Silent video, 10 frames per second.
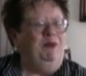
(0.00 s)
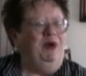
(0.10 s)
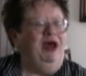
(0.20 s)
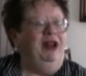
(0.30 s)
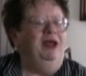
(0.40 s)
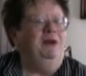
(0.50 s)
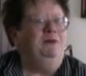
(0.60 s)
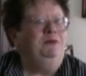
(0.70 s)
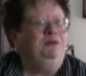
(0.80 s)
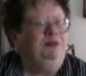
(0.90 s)
But
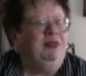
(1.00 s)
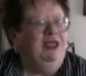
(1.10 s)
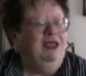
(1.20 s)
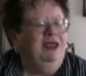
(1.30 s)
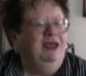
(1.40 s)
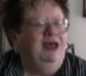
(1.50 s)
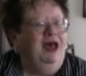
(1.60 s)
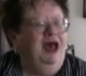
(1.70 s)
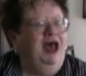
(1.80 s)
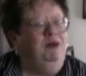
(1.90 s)

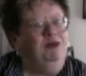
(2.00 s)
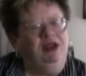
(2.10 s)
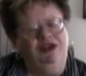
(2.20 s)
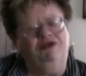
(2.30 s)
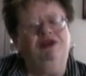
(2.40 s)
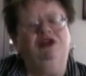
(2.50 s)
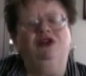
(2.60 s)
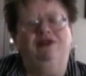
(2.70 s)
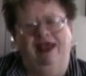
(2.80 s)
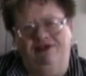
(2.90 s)
I'm going to do a
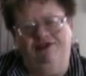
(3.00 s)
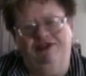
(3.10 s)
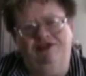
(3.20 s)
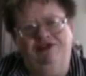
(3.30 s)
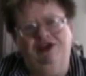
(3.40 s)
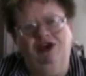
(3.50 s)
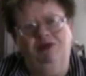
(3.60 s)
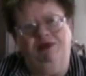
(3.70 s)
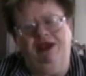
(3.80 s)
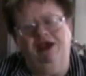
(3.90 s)
little less this
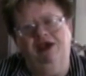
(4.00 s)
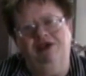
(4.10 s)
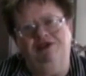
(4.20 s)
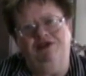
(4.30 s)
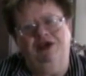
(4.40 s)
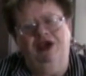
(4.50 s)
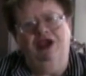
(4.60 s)
year because